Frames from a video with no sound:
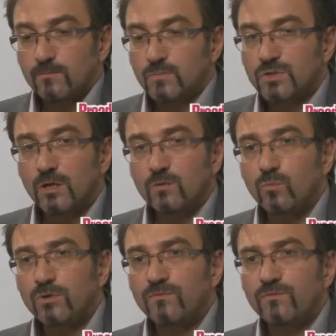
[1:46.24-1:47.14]
So
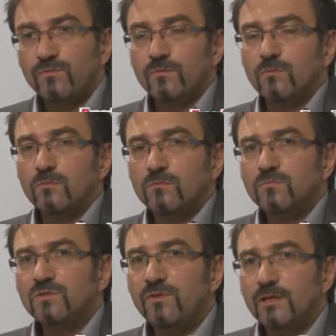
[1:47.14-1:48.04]
we've
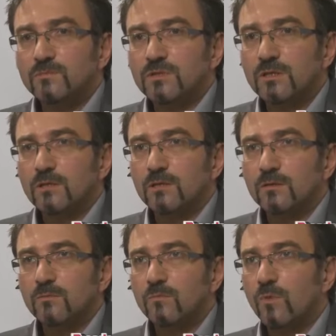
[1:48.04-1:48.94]
developed
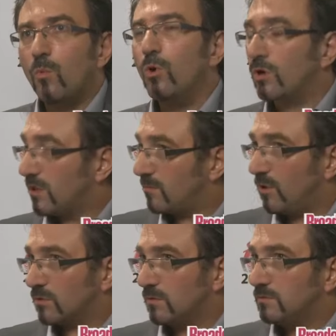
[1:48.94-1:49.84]
a working
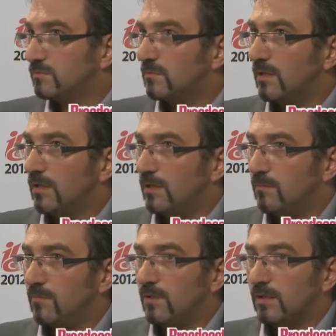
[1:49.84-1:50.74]
model
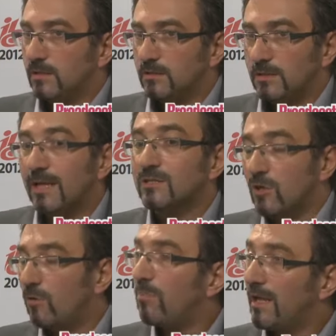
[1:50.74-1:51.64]
and an
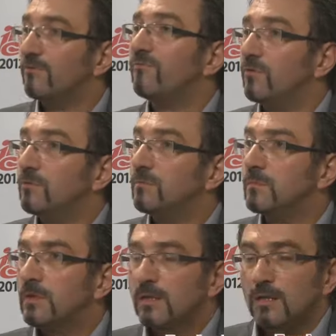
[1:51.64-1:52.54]
agile platform
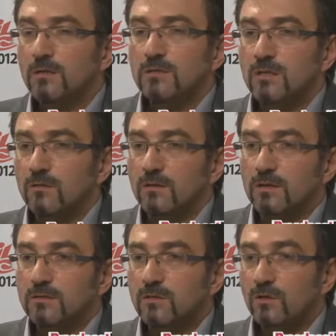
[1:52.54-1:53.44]
so
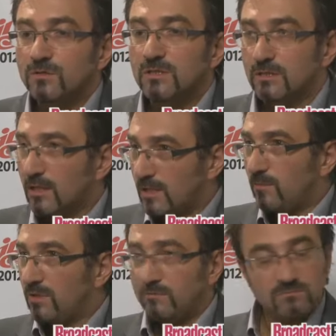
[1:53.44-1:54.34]
that content can
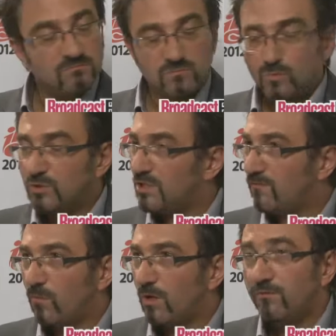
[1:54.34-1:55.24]
come in
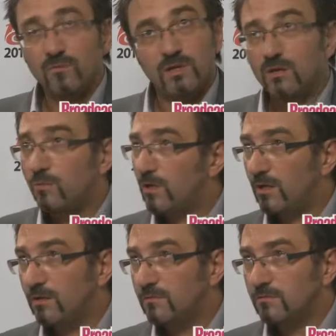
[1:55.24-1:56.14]
whichever way from
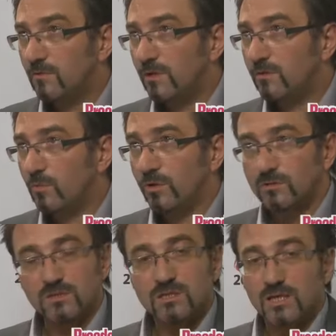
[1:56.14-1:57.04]
anywhere around the
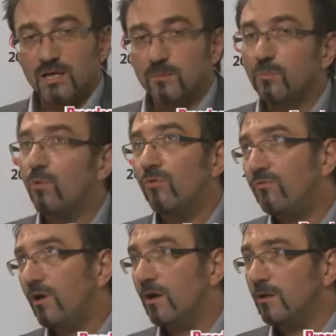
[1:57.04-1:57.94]
world, tape or
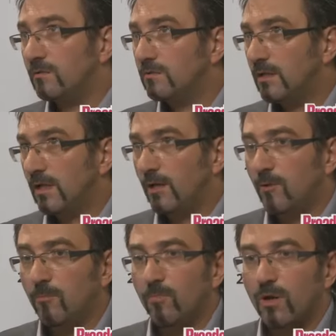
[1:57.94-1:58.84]
file.
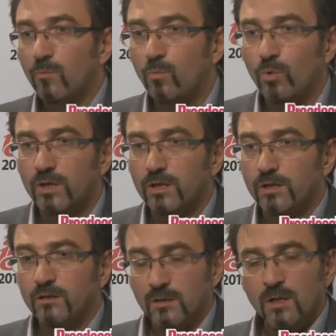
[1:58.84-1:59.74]
And we